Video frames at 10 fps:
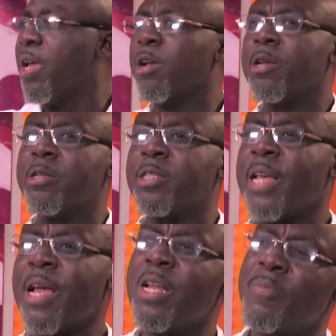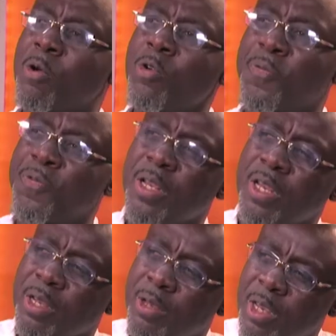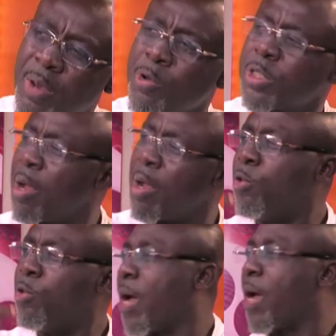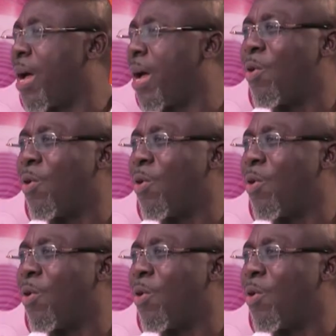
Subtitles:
say, Unpakuna free, Cape Coast, I'll be do a crano, and